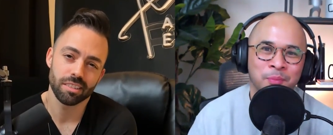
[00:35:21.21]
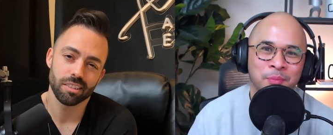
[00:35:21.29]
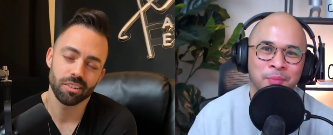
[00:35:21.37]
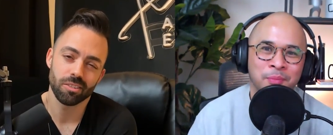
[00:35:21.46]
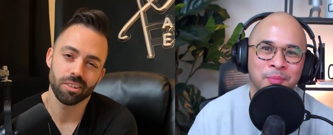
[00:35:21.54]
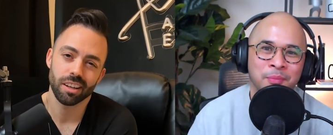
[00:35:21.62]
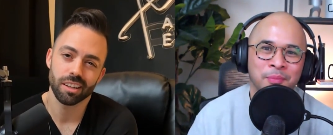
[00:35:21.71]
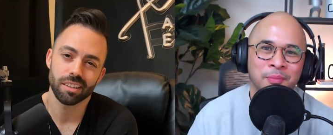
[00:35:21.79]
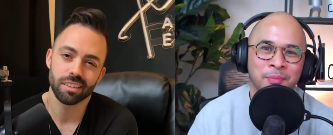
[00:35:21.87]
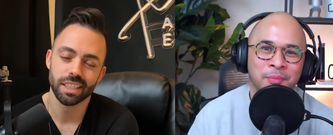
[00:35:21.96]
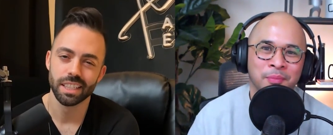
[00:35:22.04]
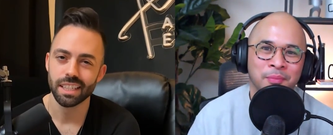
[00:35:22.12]
Speaker 1: to know kind
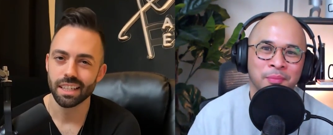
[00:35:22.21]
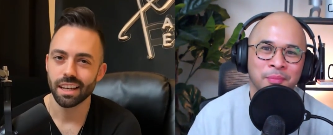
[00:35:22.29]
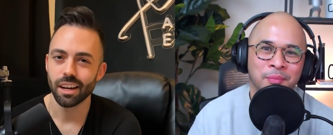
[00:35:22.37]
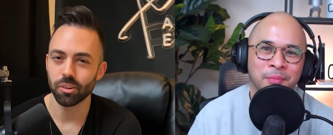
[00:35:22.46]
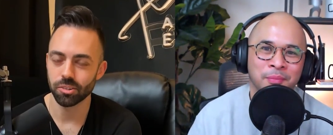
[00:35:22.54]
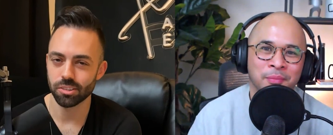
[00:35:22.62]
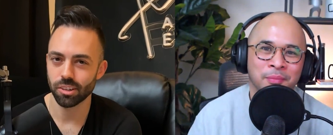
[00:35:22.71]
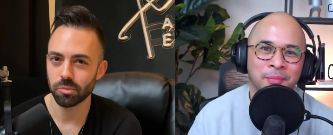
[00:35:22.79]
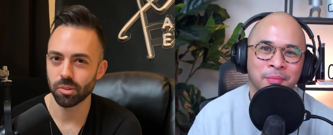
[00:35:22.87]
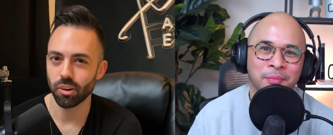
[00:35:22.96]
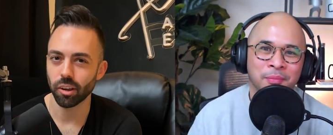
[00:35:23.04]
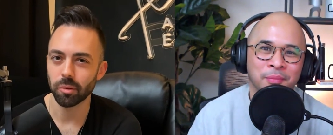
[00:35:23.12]
of how to start a
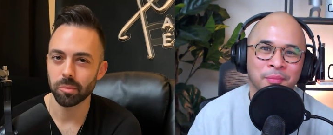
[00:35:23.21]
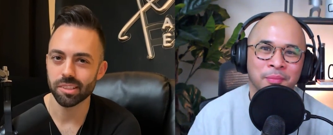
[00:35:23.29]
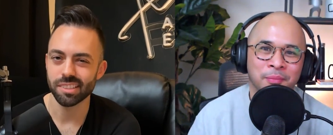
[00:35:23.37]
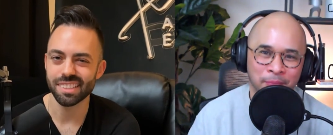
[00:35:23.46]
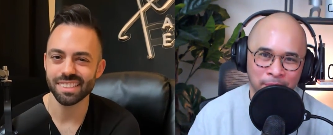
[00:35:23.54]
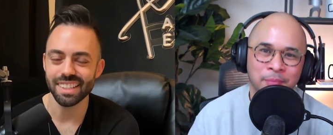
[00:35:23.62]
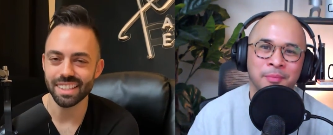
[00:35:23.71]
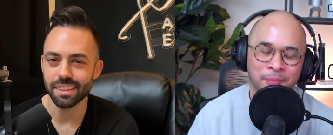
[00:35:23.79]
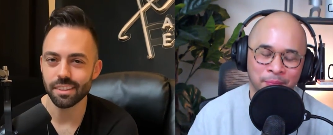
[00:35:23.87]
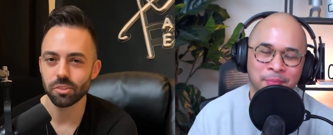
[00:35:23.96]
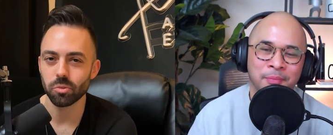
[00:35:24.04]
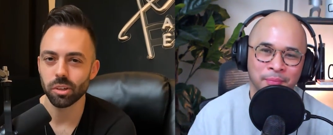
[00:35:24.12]
blogging business
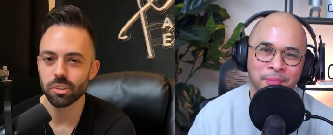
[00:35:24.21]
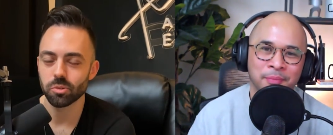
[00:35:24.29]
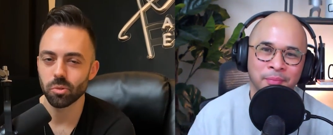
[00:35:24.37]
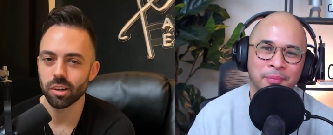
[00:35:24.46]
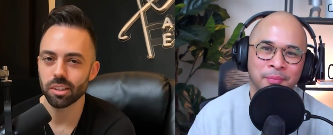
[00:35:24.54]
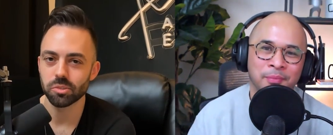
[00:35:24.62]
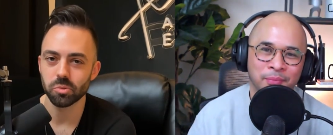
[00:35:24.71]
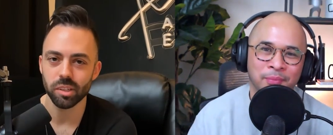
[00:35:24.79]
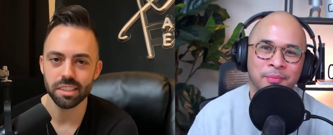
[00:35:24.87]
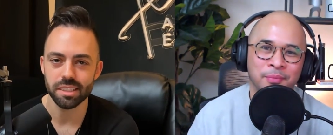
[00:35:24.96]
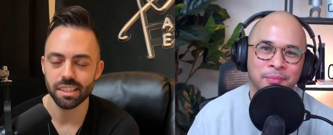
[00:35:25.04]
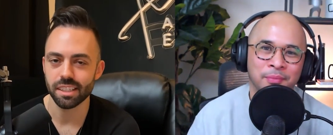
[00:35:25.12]
in the twenty twenties, what
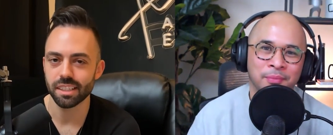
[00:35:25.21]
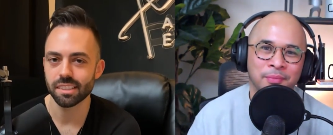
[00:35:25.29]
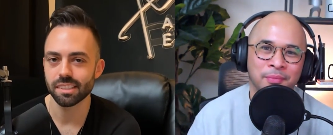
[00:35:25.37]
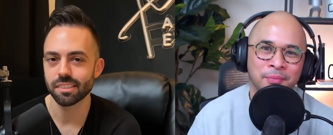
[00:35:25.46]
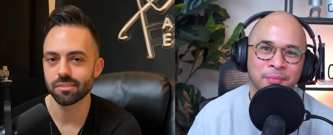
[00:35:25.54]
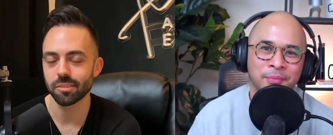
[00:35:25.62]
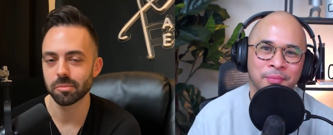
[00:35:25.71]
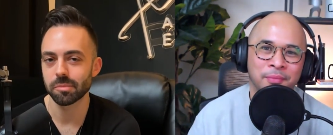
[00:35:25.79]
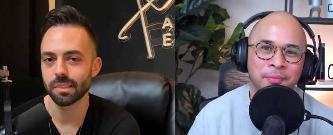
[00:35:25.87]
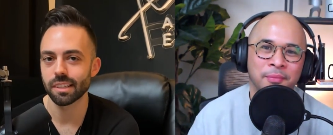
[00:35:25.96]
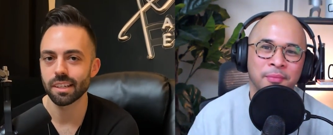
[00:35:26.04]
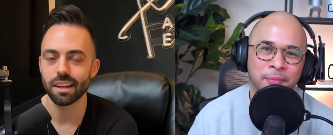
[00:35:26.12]
it takes from
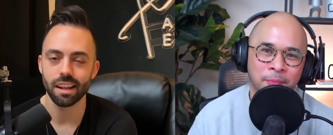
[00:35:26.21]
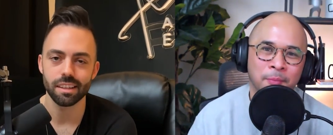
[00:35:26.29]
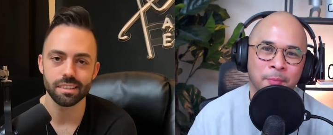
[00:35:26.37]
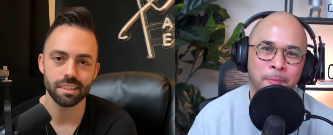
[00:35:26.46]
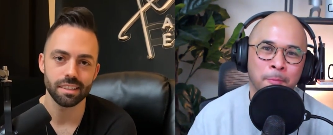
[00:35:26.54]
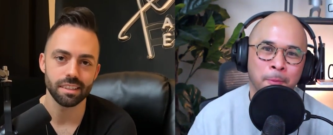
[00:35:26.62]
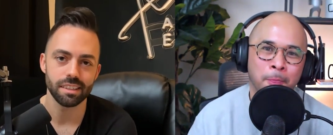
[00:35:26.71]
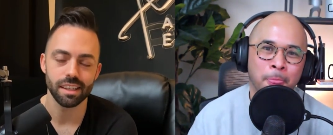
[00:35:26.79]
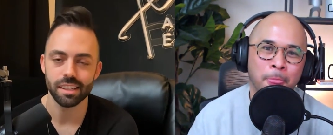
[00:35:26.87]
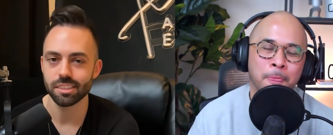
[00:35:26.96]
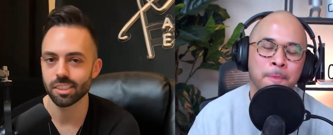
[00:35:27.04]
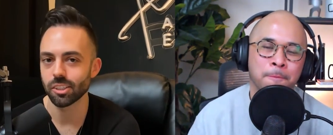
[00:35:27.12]
like a content,
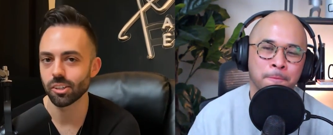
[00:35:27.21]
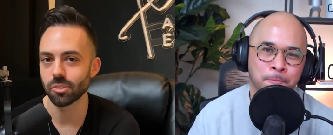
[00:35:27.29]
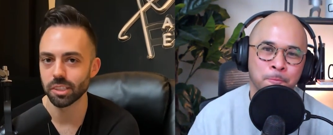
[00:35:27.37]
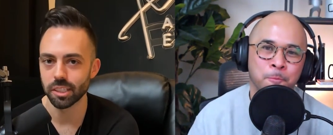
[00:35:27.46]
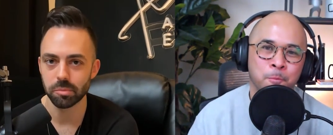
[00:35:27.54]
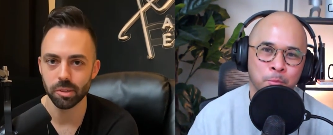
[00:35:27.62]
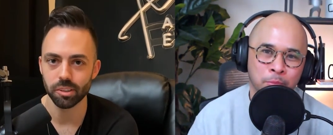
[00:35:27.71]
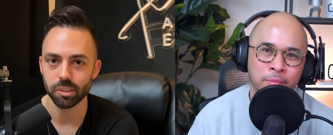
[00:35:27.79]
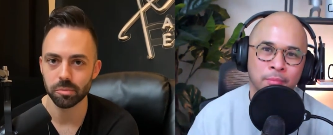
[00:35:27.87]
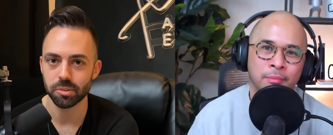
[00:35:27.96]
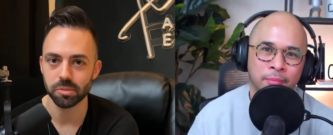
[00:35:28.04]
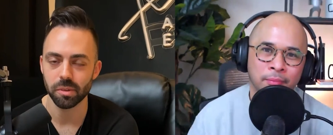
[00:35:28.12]
S E O, link
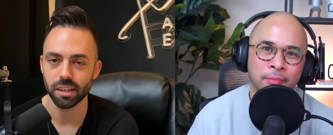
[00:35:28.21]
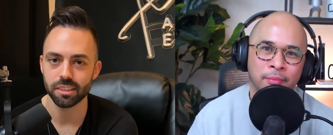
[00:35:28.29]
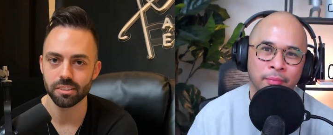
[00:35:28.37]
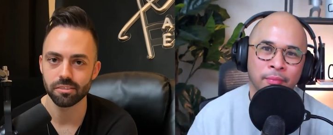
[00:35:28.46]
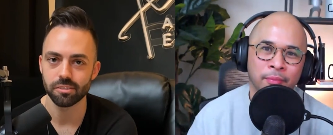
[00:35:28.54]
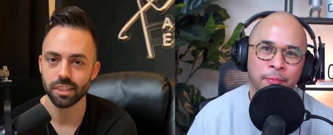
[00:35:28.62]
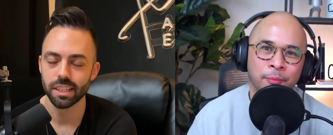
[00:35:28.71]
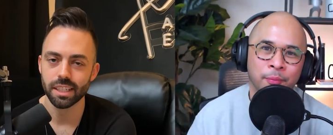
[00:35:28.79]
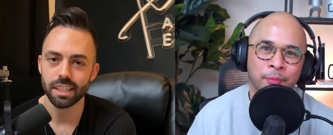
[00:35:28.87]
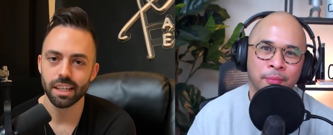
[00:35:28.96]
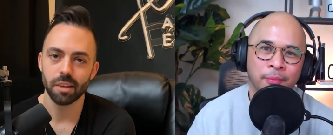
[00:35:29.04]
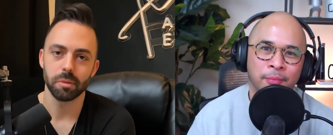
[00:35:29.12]
building perspective,
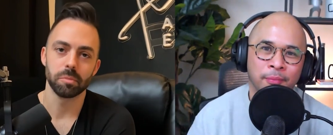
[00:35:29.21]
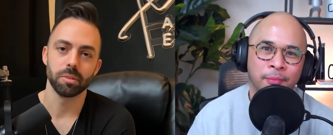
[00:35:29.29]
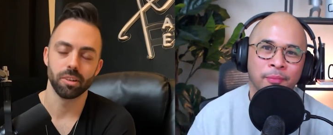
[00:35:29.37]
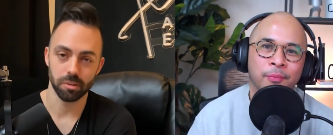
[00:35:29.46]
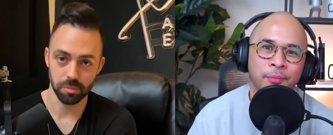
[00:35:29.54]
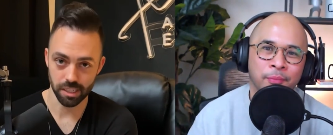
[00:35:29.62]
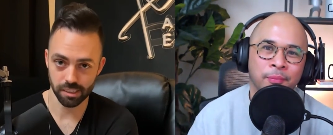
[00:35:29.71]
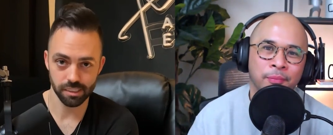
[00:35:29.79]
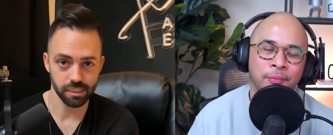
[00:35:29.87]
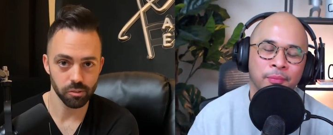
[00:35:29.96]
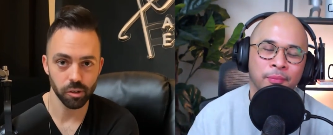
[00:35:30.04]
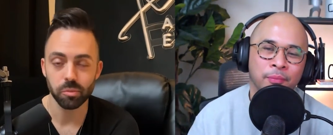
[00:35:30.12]
how my blog
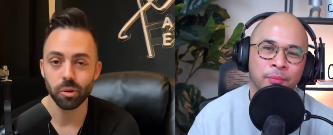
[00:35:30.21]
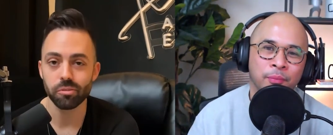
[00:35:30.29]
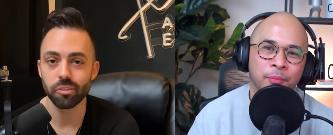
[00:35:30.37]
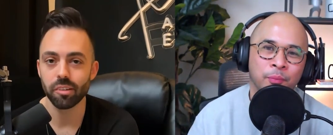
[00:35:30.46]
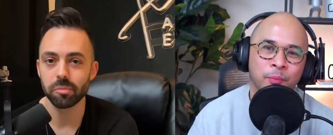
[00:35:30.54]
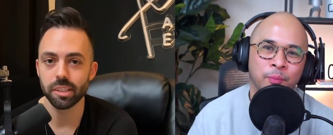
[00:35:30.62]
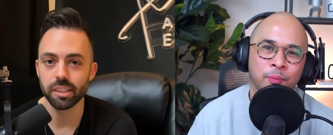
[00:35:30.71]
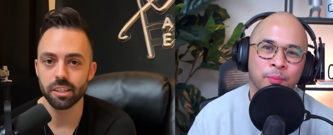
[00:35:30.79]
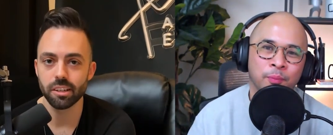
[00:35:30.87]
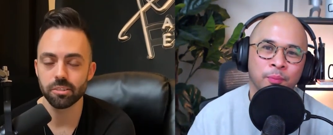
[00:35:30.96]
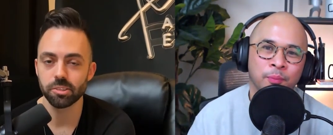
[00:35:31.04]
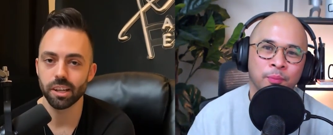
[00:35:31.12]
makes one point five million
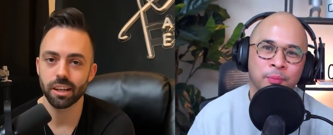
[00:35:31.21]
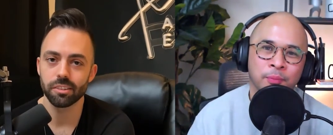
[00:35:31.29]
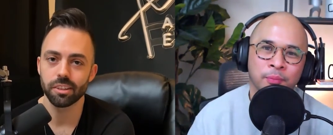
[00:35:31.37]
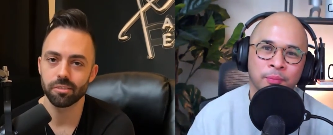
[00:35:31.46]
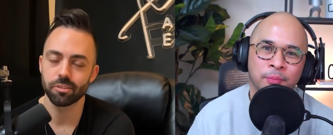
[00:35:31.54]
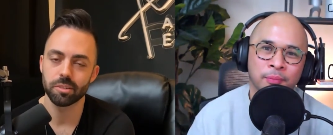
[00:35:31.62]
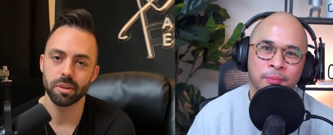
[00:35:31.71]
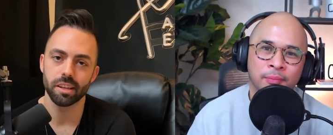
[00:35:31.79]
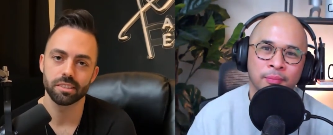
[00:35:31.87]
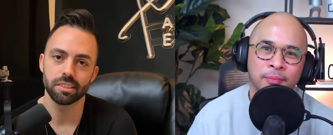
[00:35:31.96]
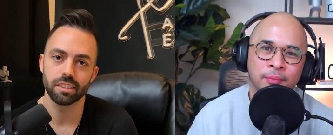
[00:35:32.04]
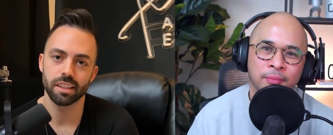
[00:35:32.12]
dollars a year, check out that free
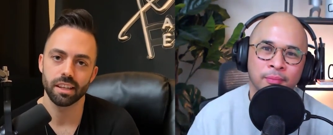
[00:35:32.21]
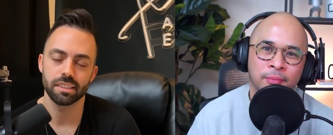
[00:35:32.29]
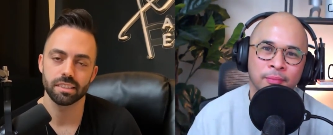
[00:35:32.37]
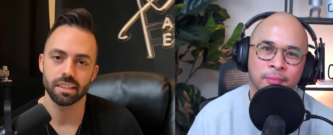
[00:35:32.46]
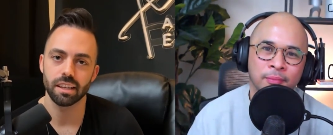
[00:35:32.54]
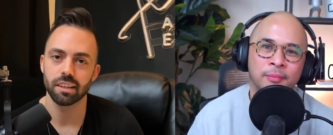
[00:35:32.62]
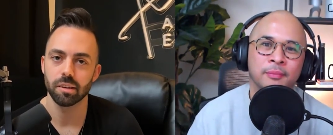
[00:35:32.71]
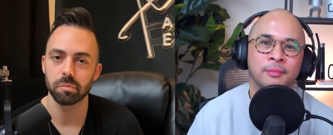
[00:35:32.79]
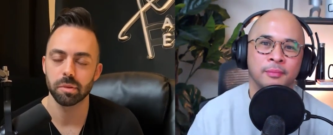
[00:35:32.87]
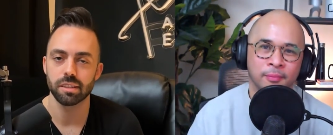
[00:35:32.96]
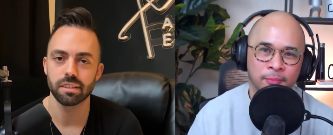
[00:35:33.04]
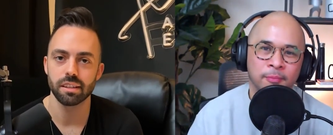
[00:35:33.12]
masterclass, sign up, and